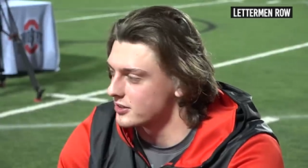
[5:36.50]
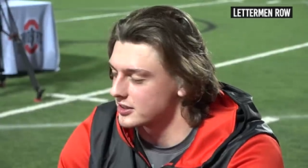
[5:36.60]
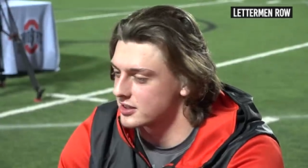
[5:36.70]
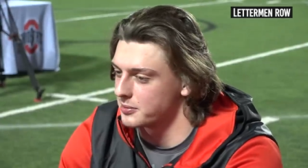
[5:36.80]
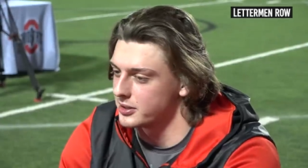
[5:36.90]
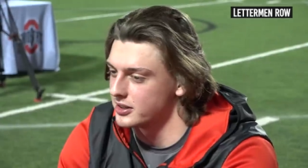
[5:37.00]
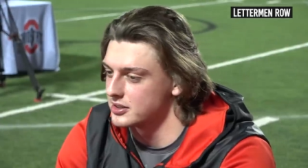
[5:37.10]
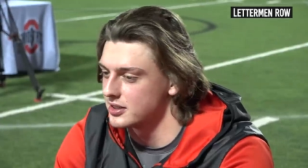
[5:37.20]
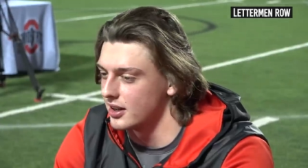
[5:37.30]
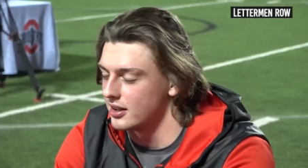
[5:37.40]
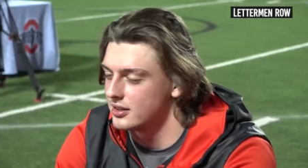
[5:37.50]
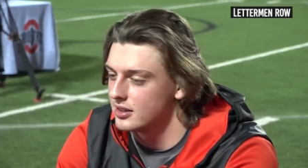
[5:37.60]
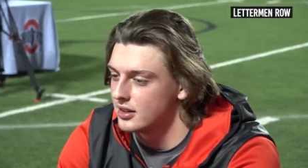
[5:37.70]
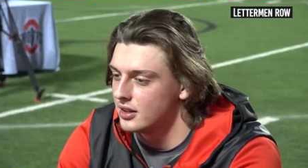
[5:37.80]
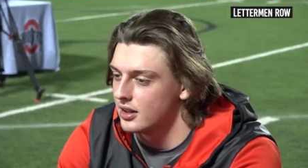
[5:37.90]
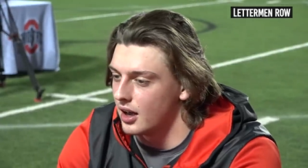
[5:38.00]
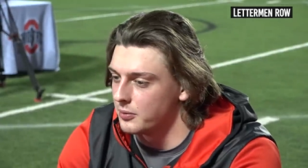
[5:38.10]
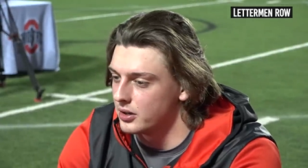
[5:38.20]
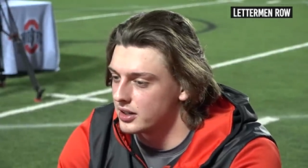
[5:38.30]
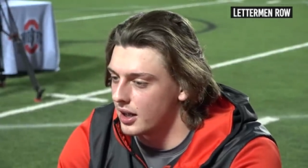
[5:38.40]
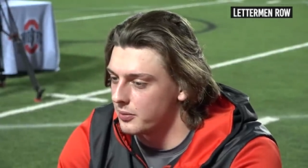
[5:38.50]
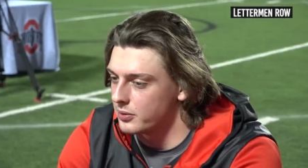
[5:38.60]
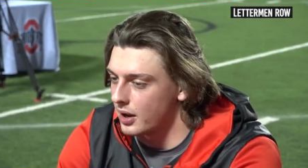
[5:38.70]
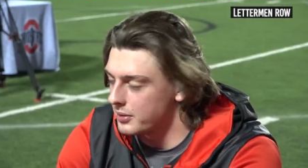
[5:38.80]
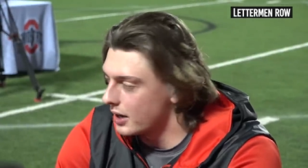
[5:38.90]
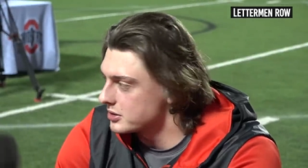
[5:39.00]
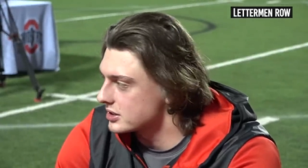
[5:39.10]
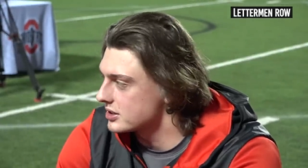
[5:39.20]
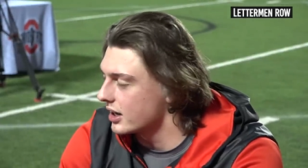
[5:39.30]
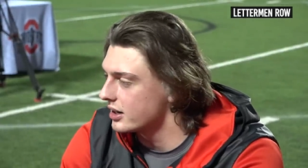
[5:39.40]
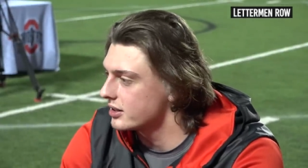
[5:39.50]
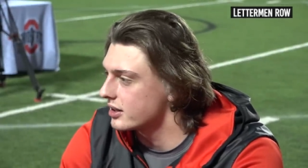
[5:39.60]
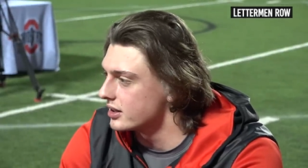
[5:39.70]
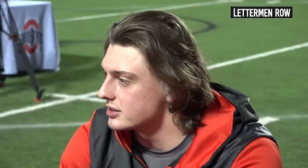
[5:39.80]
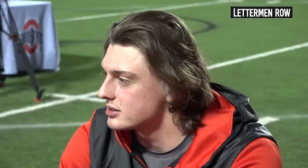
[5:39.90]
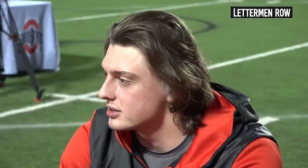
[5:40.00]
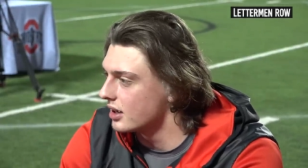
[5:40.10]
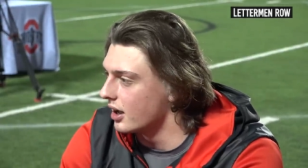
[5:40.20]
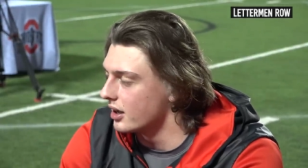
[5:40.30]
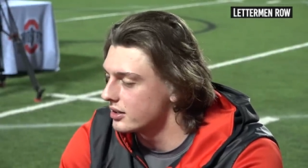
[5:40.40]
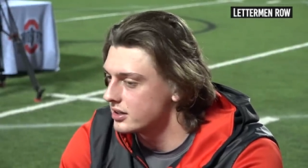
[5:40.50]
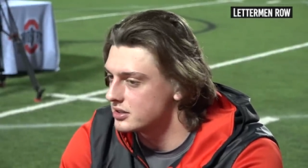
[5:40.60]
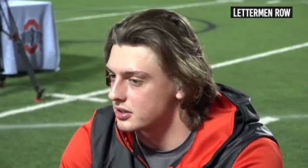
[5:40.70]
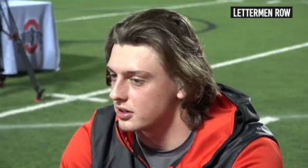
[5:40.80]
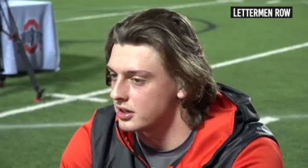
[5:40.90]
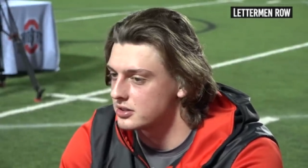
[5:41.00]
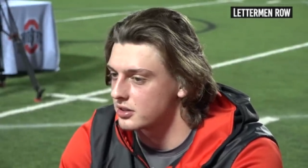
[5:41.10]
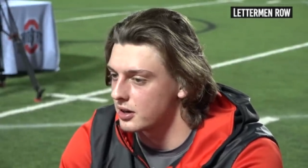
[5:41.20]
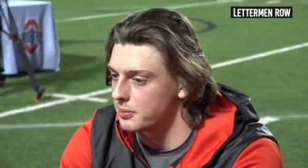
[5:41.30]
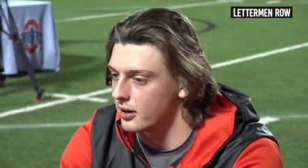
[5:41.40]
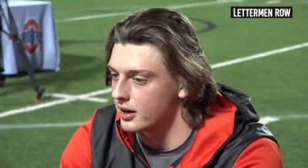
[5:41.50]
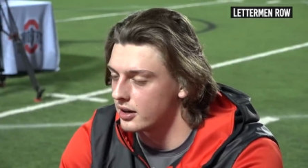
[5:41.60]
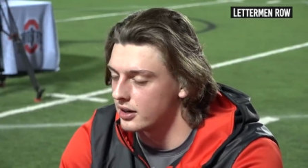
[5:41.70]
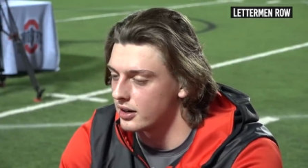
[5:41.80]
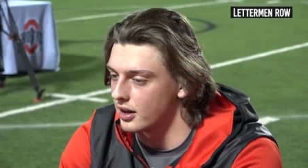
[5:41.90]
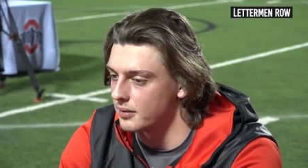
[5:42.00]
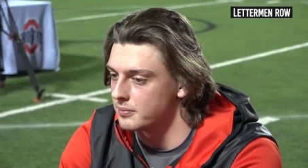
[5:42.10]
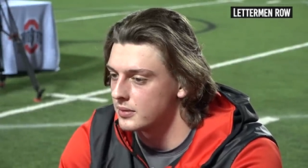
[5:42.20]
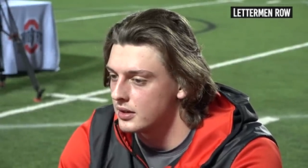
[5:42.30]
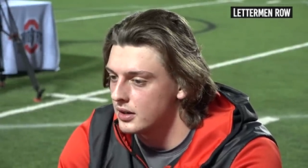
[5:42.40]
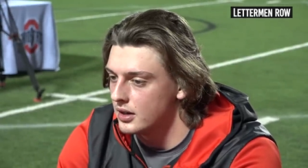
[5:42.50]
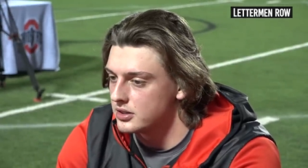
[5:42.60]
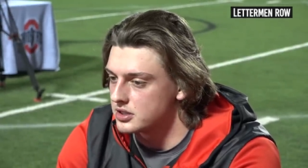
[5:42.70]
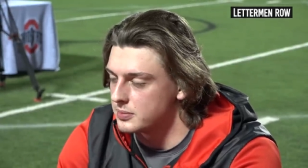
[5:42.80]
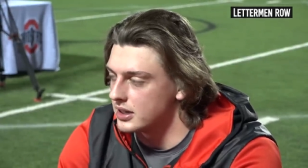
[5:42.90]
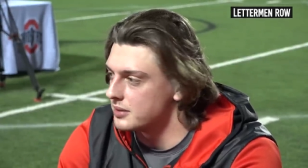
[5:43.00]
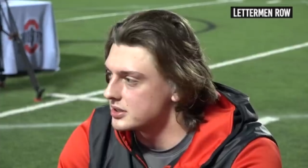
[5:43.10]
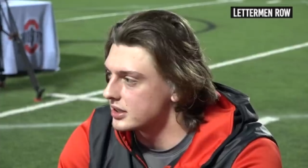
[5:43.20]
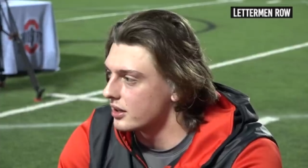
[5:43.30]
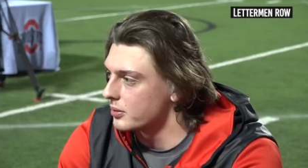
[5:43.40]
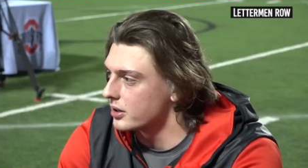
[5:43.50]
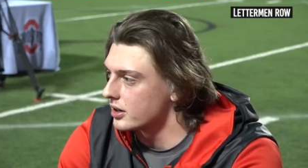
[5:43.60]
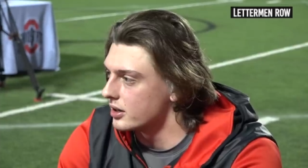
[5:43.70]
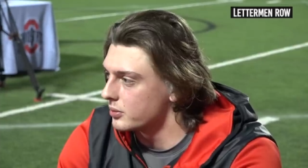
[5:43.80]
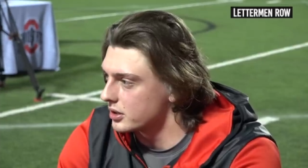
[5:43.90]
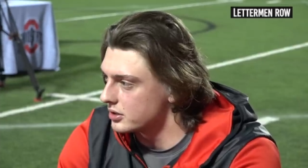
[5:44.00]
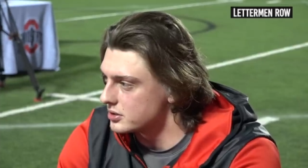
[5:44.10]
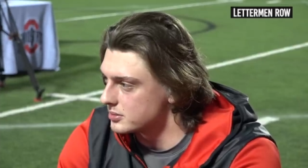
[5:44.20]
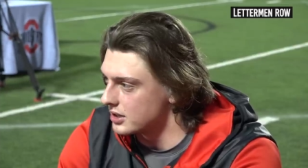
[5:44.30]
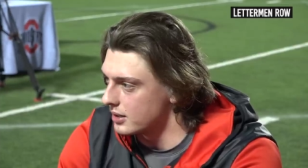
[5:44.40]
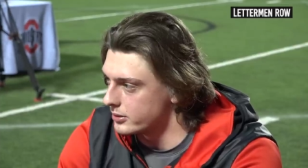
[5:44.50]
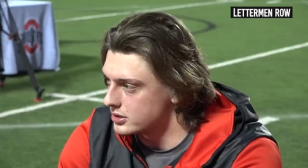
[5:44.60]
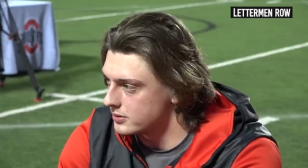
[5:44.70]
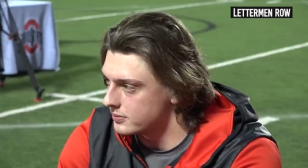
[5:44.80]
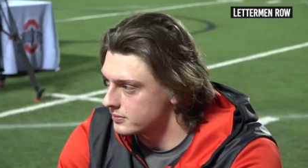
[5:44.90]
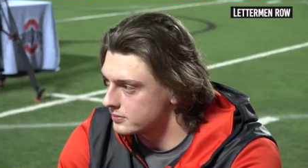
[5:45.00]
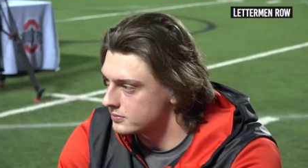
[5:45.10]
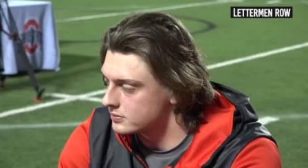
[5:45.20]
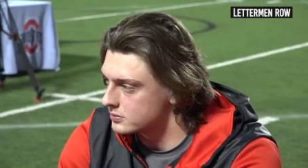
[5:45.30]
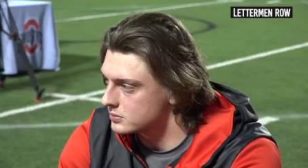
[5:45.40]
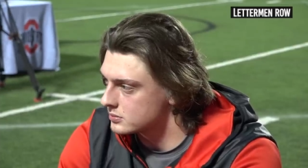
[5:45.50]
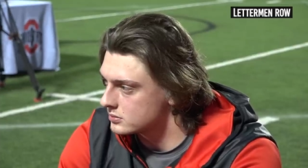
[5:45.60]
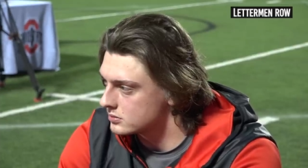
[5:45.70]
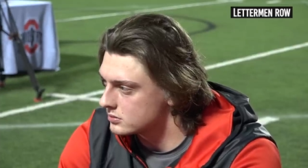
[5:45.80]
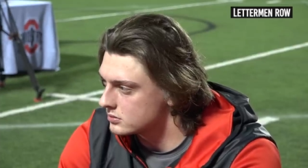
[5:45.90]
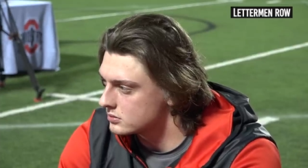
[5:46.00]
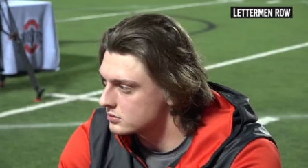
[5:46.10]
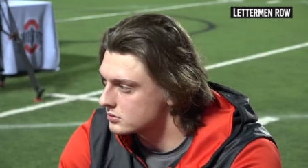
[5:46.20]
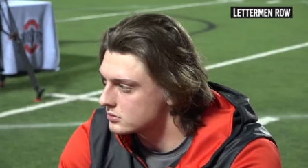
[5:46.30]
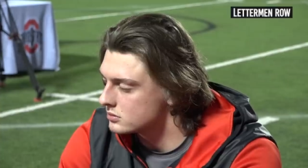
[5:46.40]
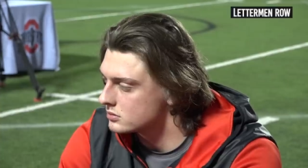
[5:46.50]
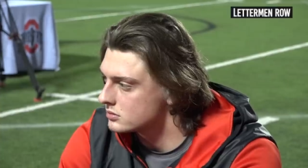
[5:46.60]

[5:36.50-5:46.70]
for the next couple years. Uh, I'm really, I'm, i mean, I was excited because uh, he's a good, he's a great player, and um, just me and him together, we're gonna we're gonna do some damage. When you see what